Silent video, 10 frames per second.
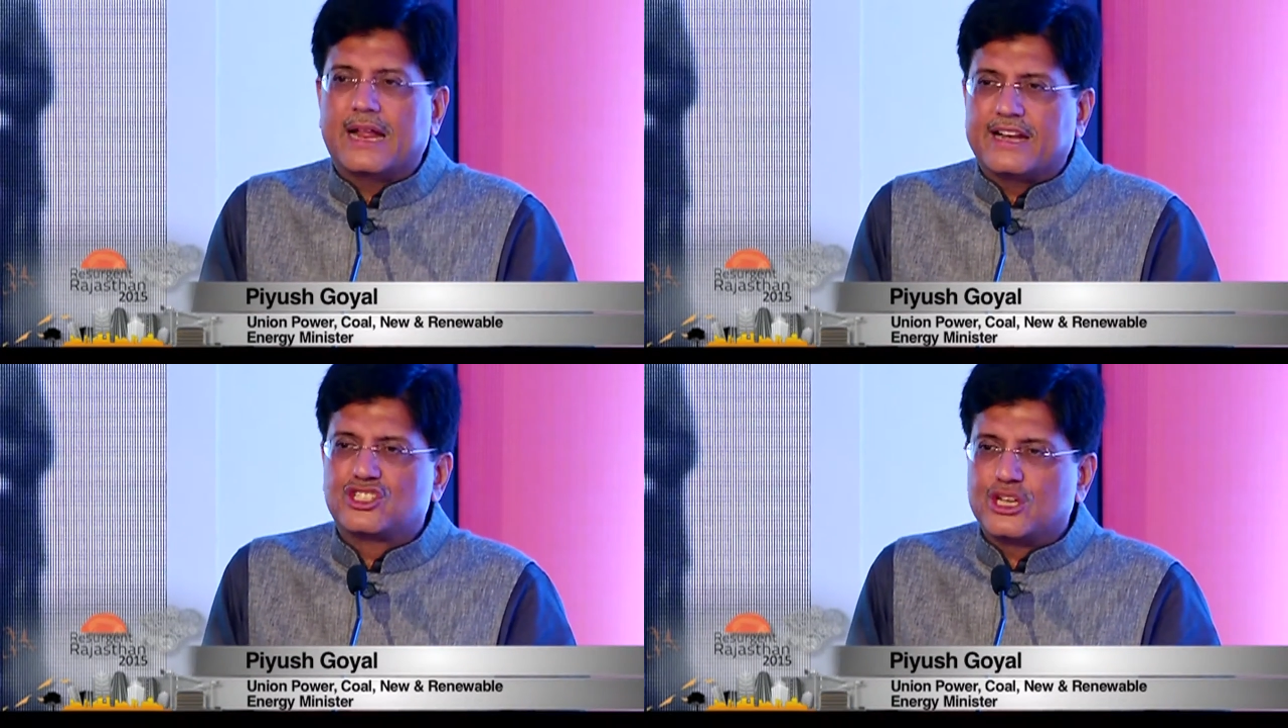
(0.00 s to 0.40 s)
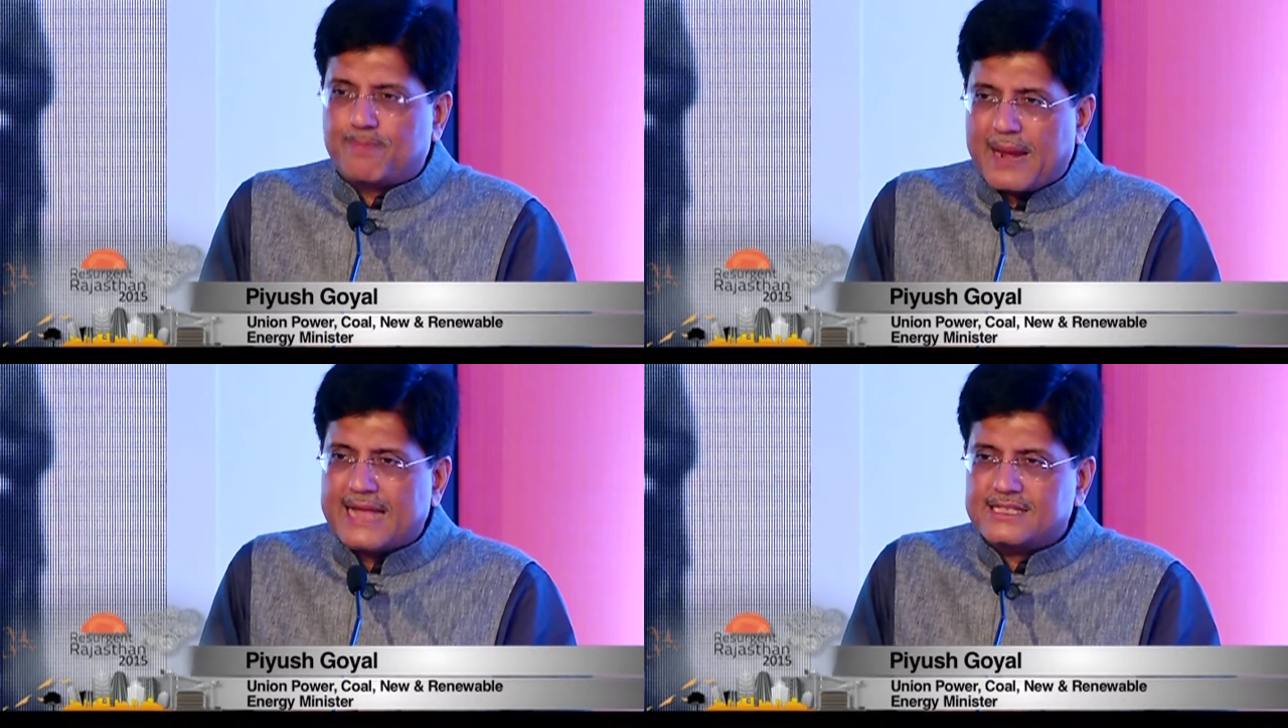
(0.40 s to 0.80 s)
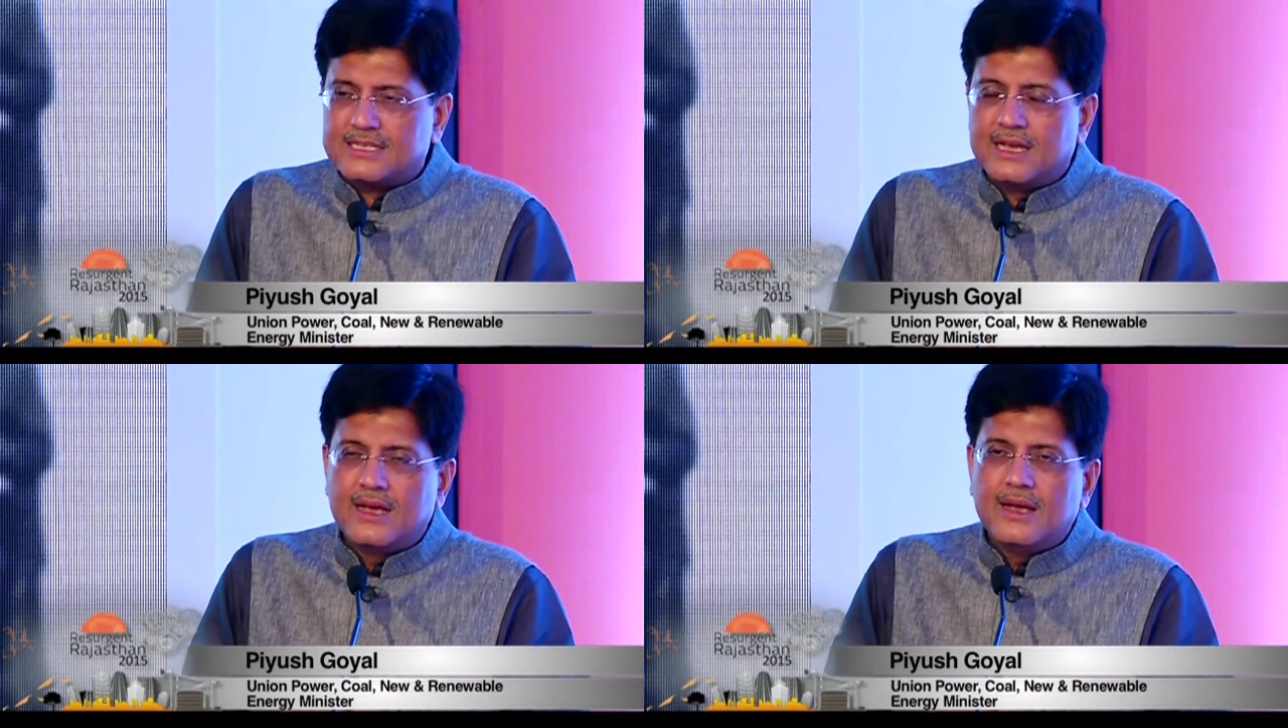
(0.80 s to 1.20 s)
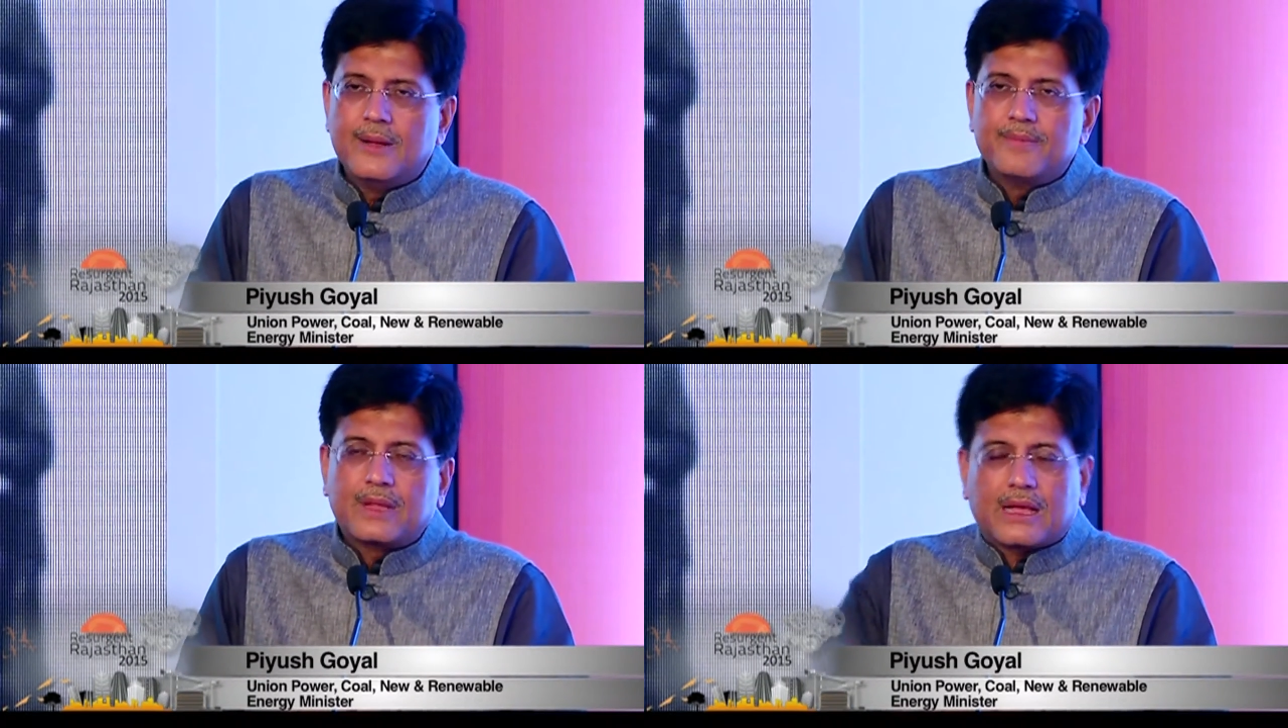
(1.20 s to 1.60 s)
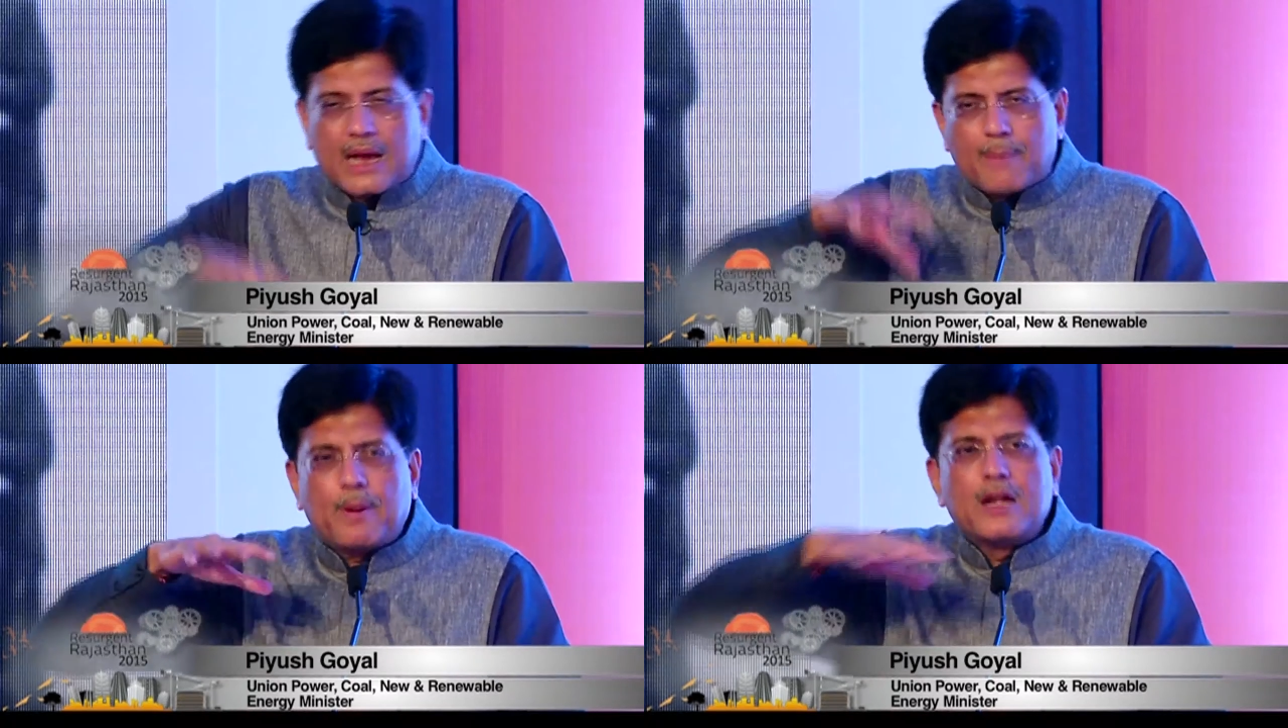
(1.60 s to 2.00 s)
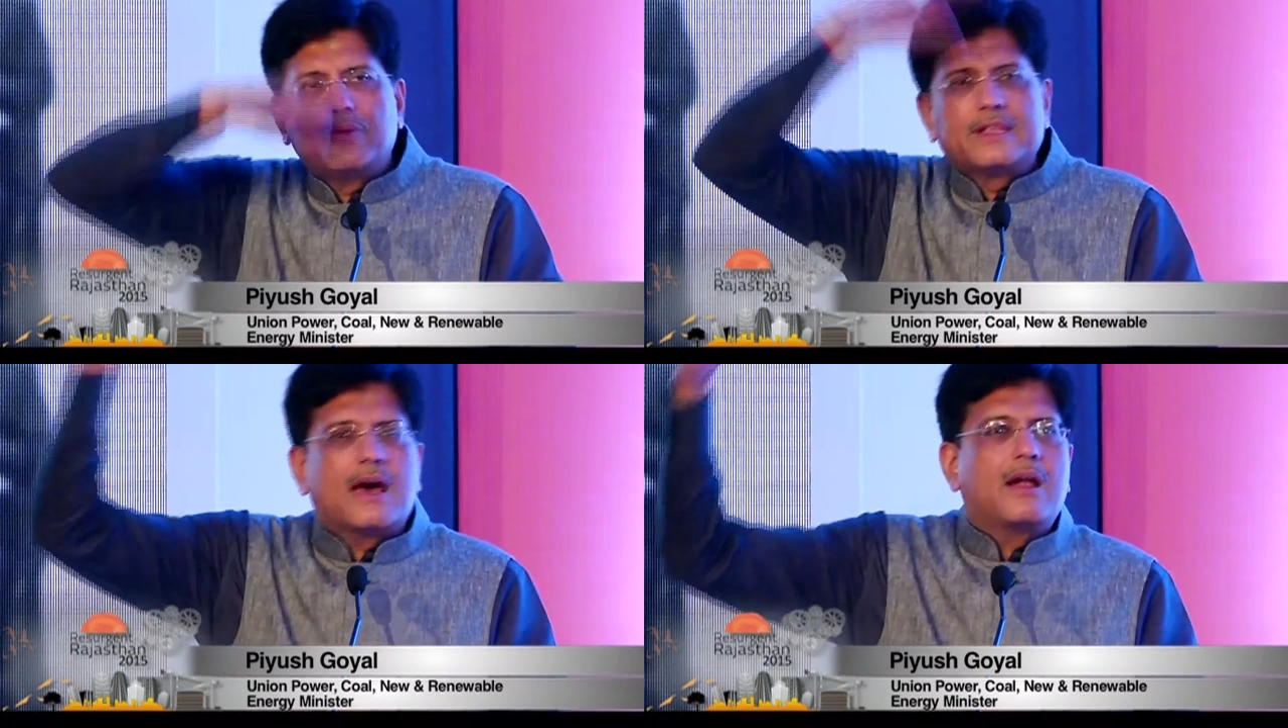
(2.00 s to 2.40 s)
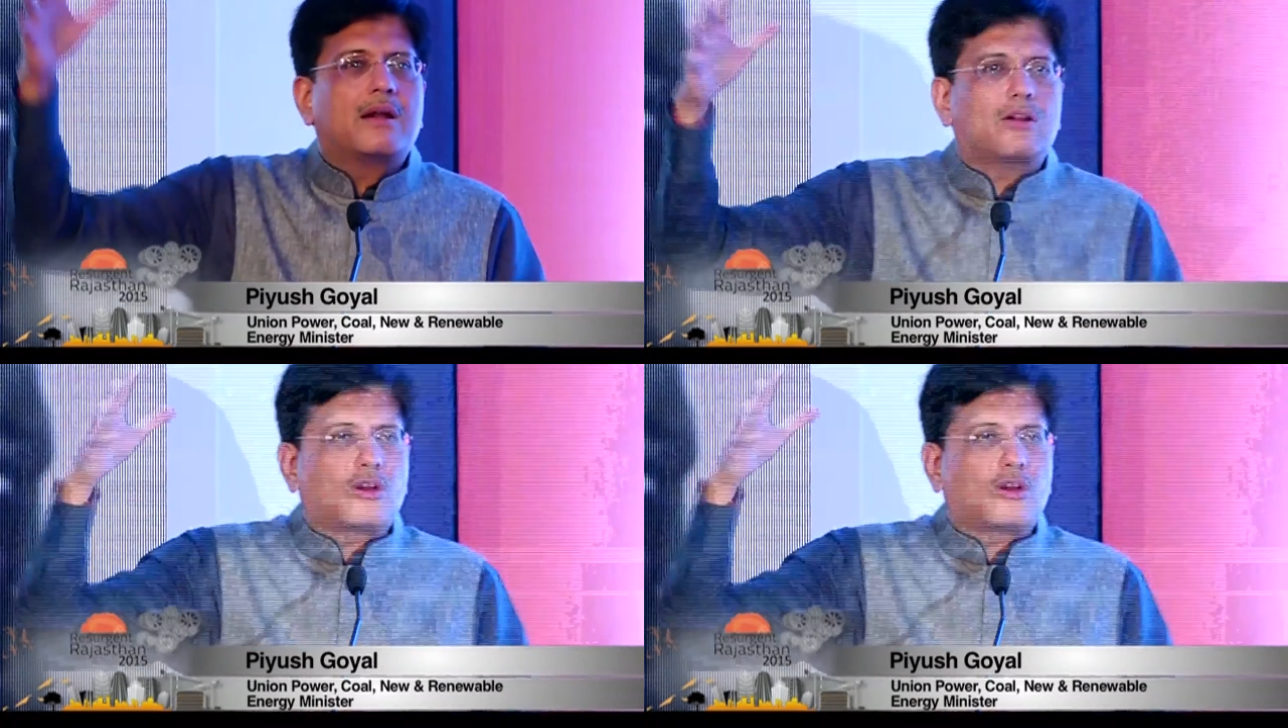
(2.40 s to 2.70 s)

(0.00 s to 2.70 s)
energy plans, coupled with our